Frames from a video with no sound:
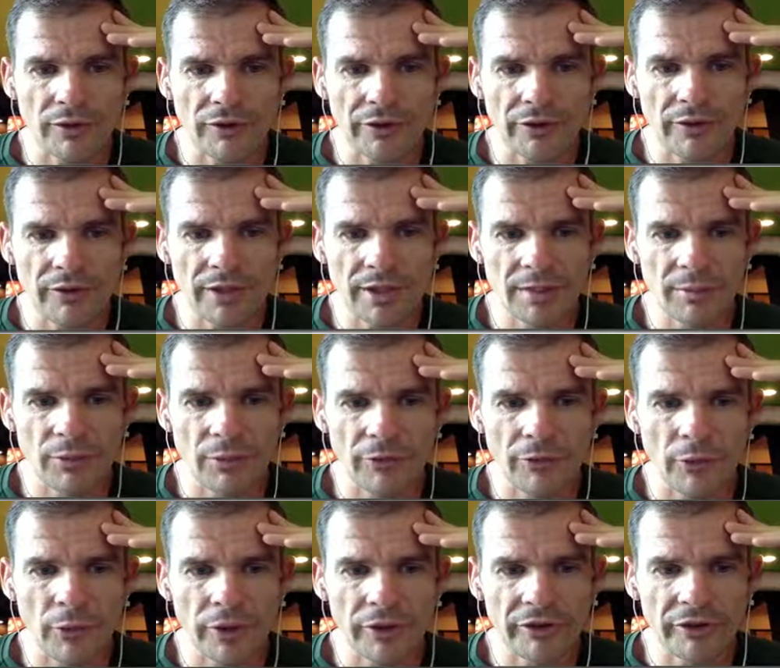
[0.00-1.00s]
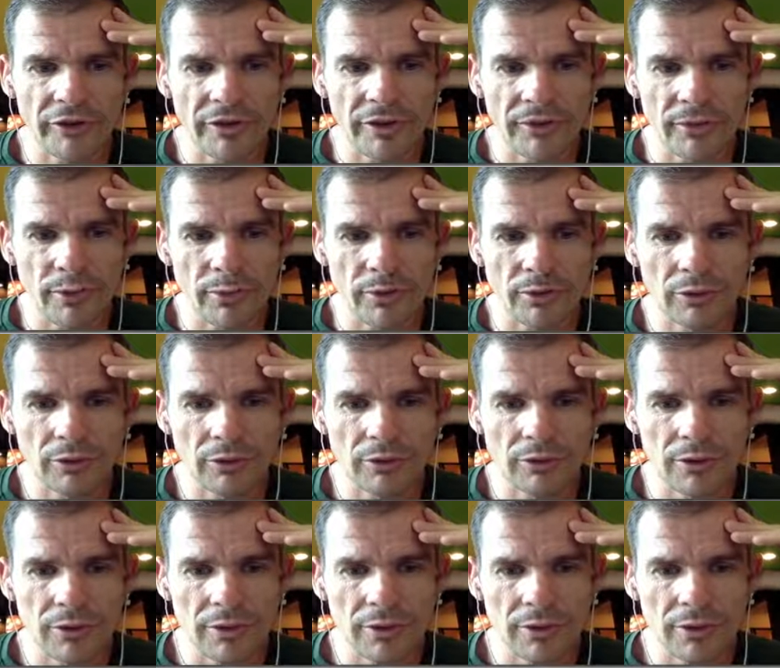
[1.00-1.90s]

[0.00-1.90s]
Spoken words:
cassette on there, you can put a 40 cassette on there if you wanted to.